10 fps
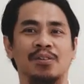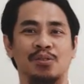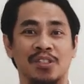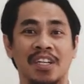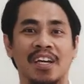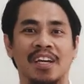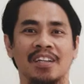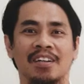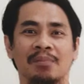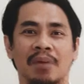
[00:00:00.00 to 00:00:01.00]
to
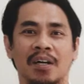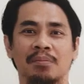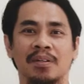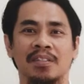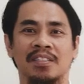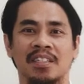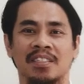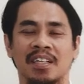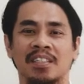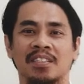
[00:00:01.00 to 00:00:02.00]
share the remarkable success